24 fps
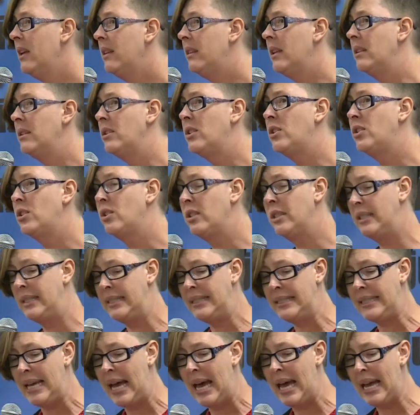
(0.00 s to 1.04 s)
then stood
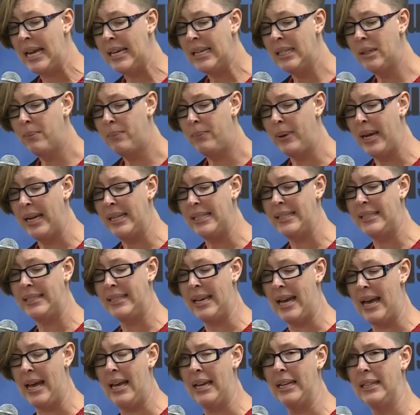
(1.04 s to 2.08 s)
side by
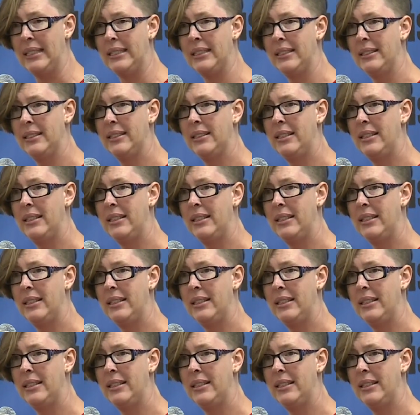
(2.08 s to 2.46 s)
side